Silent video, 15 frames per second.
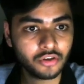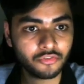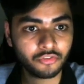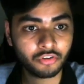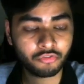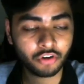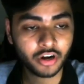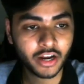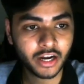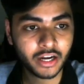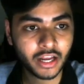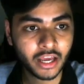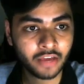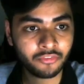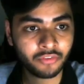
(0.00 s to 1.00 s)
for that
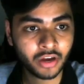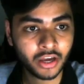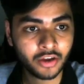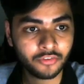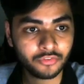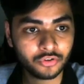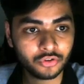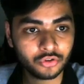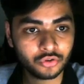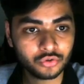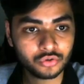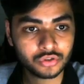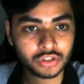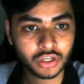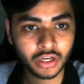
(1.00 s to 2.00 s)
I have to
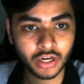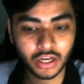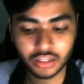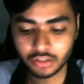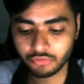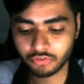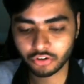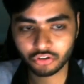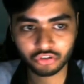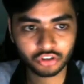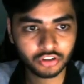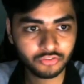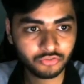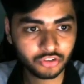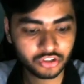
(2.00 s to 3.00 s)
use another
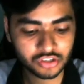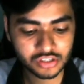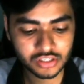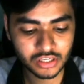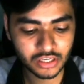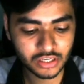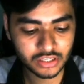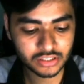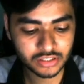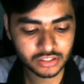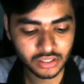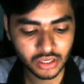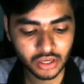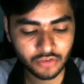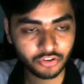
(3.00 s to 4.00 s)
function which
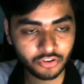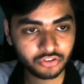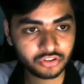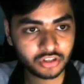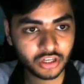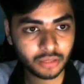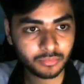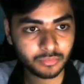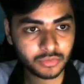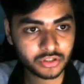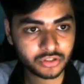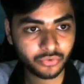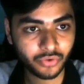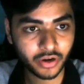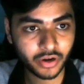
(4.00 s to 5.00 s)
name
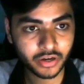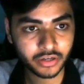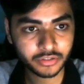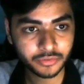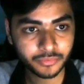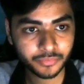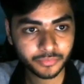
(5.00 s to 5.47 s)
is render.